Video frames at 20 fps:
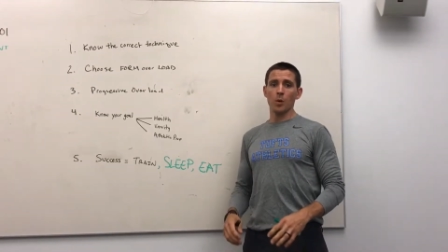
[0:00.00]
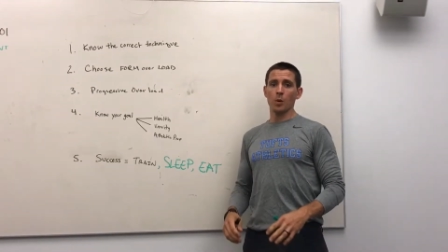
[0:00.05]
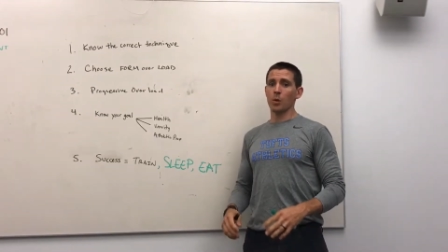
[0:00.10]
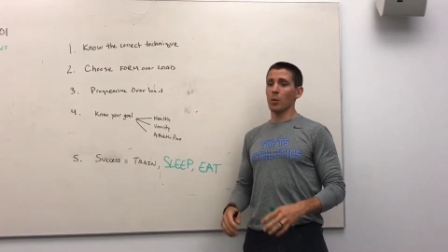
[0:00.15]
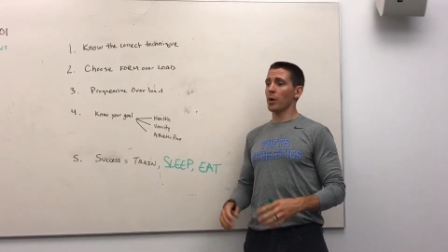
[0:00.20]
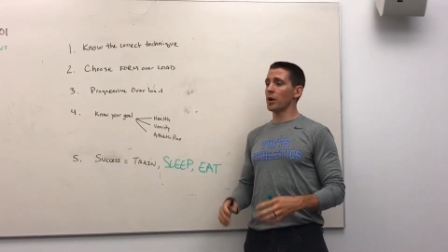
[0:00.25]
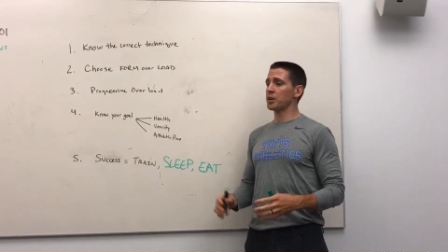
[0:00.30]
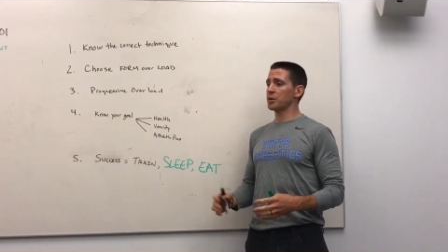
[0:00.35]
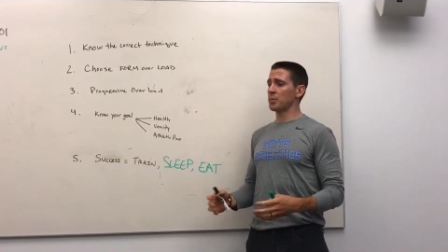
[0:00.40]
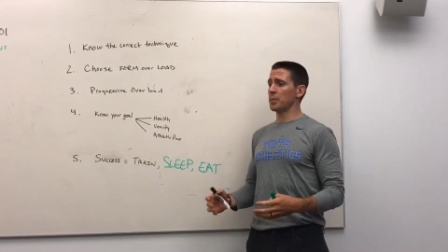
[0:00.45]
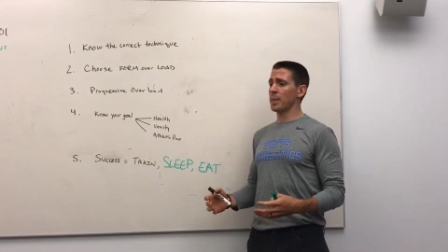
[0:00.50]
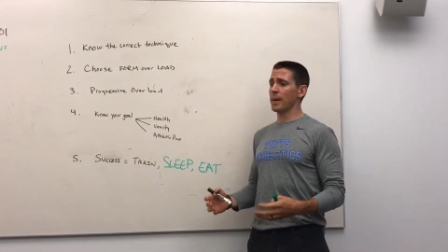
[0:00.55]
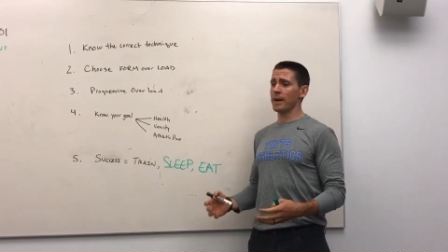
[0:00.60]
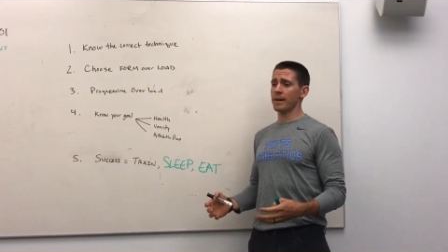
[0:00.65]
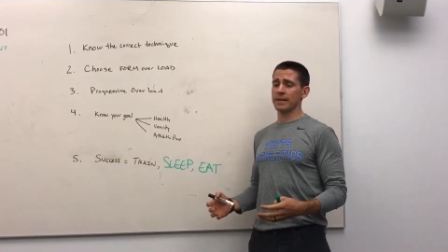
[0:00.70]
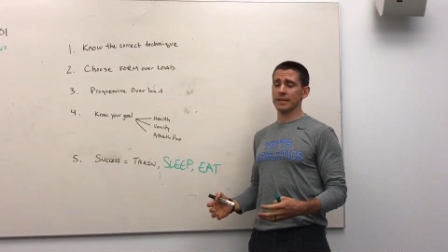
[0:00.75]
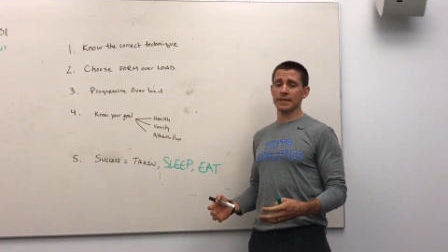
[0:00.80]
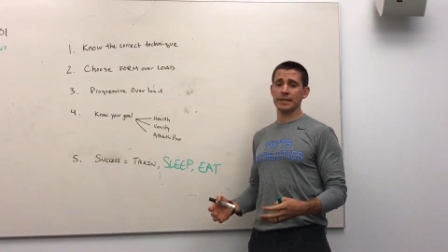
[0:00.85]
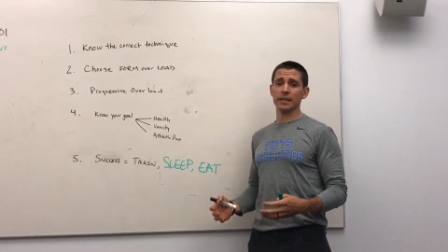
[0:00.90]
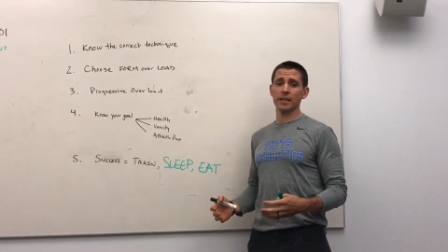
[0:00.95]
We wanted to
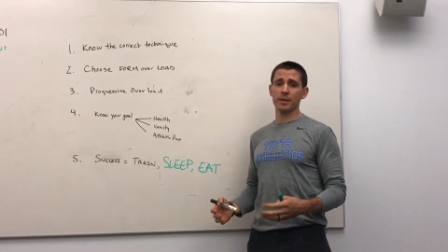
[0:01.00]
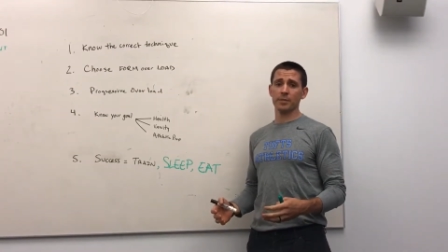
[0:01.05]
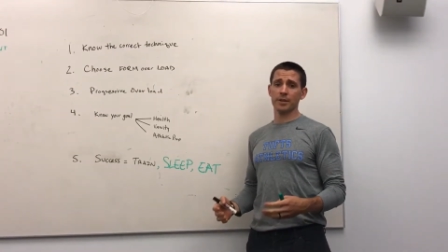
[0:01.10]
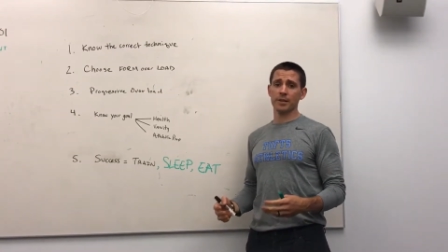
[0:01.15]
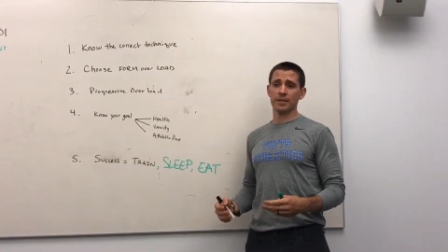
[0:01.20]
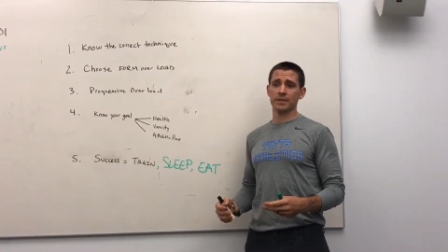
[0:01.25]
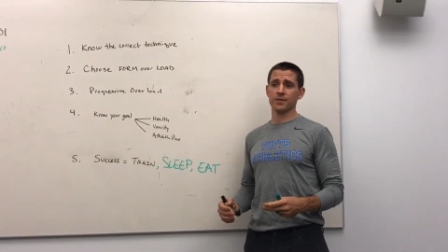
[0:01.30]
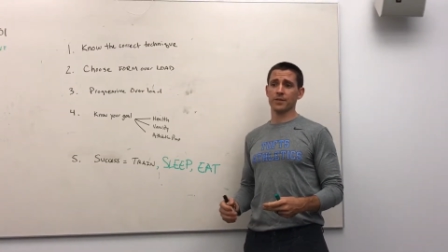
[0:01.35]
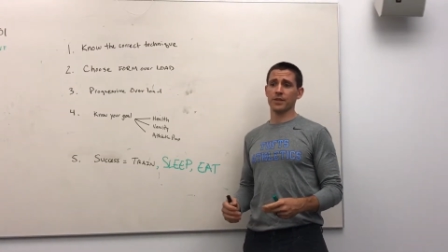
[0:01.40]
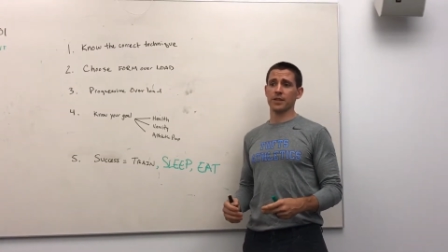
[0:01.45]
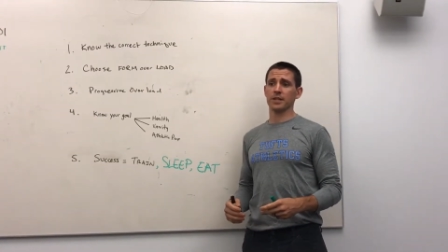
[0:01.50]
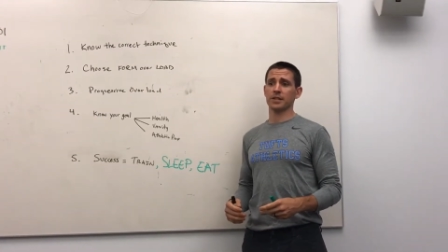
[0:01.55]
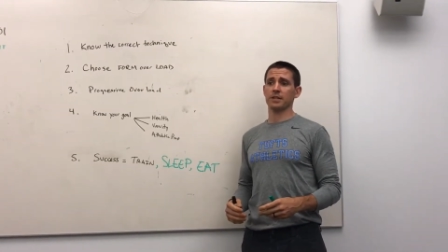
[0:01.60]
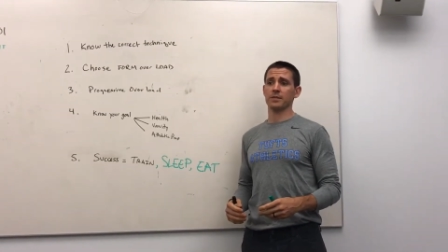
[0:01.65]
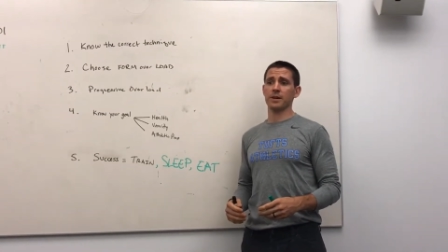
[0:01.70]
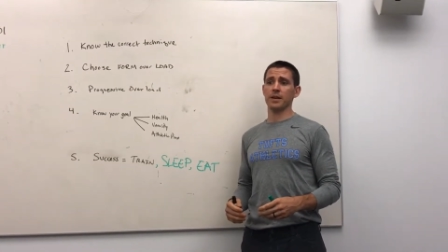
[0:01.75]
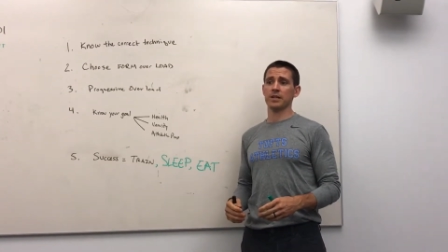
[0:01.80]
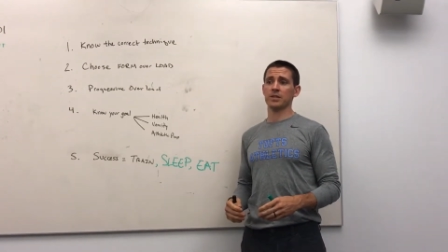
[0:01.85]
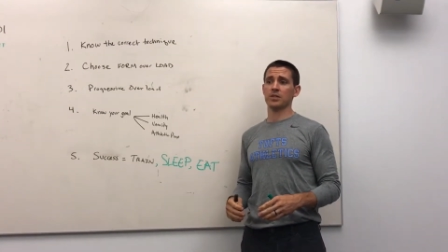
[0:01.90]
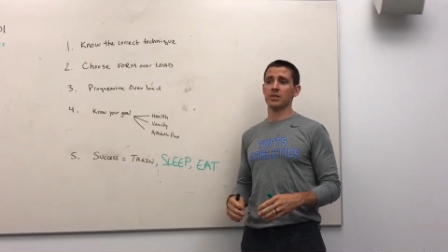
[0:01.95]
prepare a syllabus for this
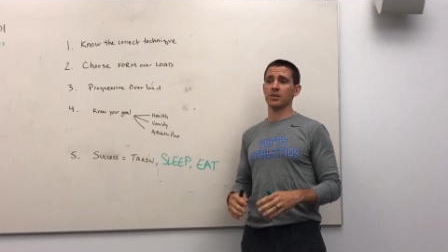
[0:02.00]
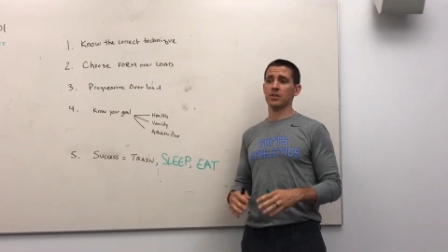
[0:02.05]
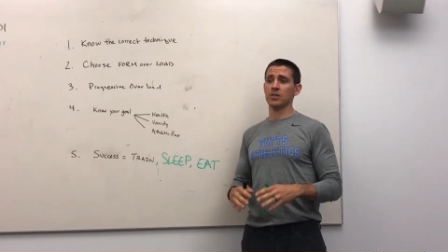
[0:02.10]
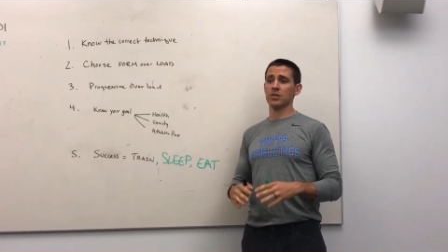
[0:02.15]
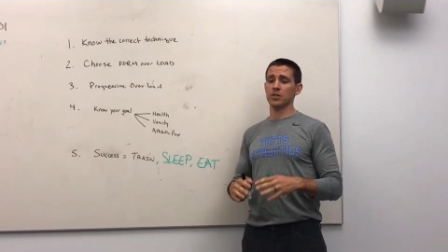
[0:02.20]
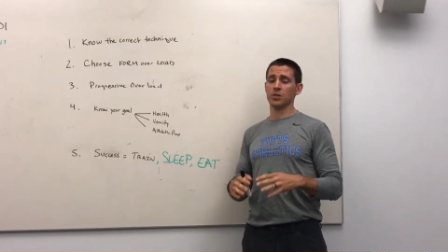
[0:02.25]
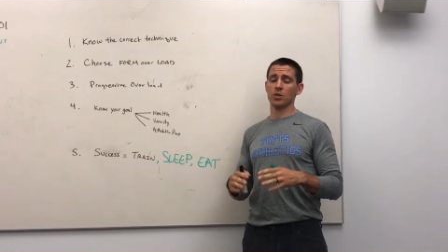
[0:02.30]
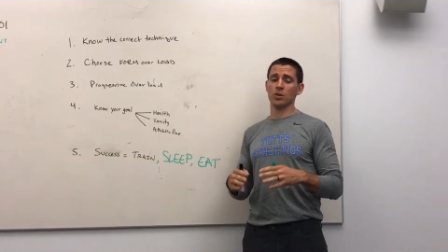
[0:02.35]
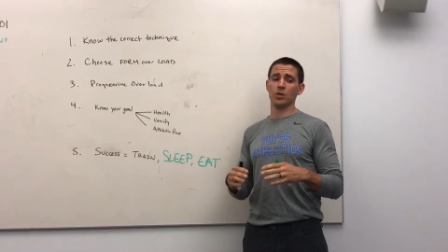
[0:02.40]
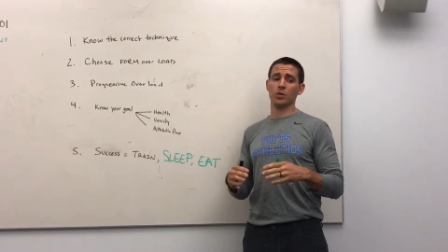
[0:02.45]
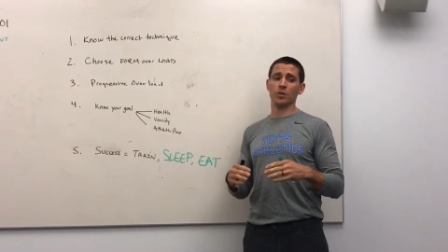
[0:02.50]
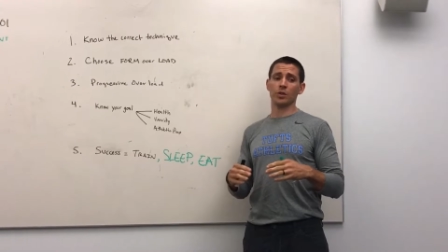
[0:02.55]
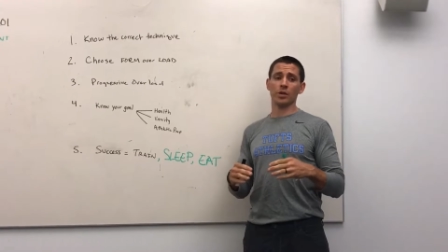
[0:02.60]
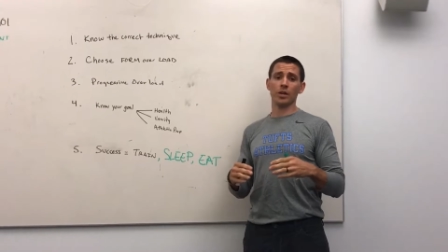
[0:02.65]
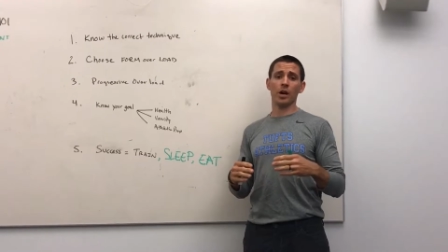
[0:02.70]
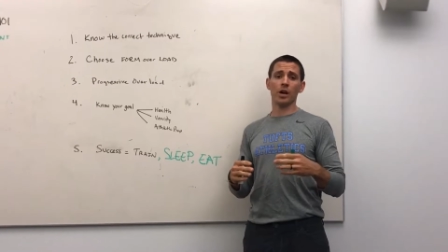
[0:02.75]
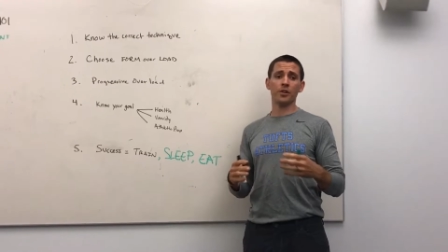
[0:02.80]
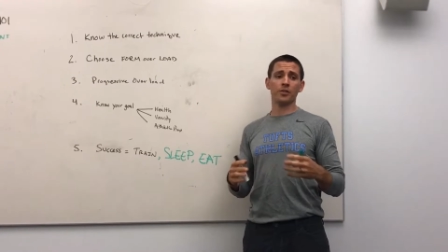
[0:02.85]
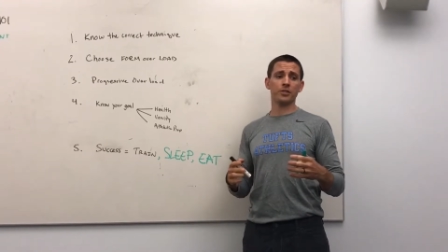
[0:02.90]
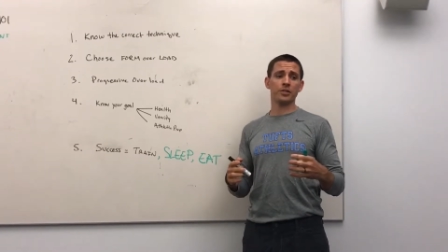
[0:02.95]
semester so that you
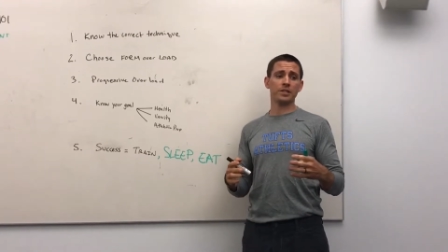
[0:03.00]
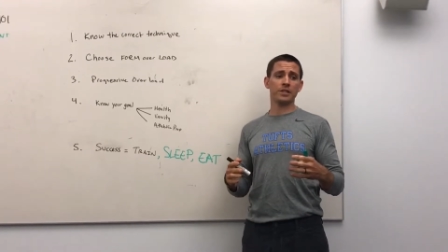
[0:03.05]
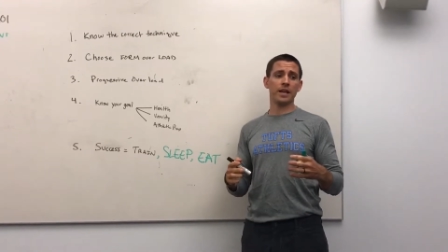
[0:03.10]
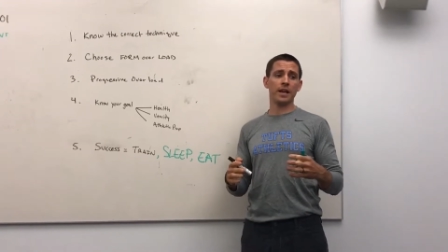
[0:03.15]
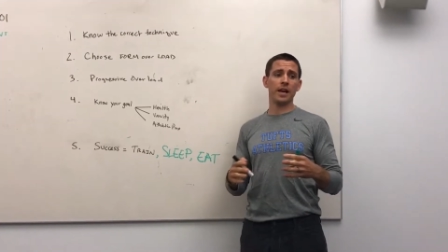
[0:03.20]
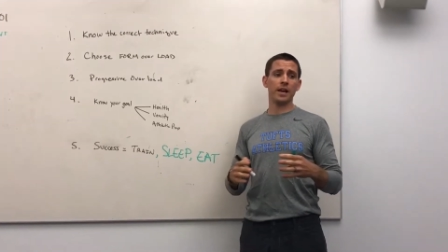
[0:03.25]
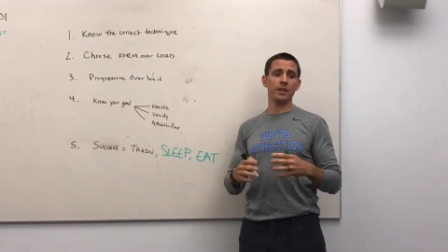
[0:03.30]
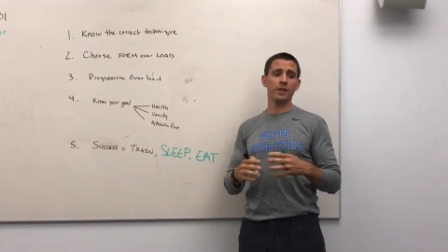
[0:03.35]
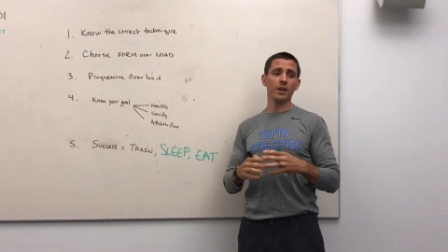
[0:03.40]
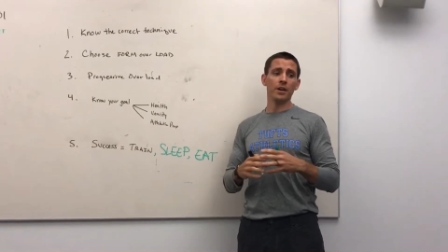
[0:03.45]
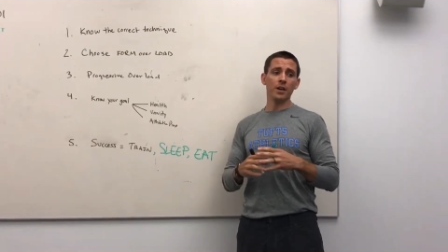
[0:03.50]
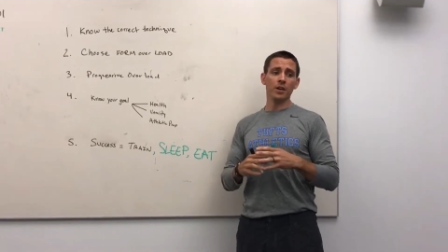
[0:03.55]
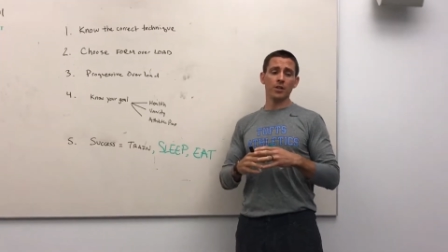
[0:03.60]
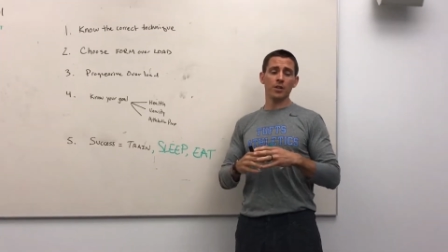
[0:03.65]
can understand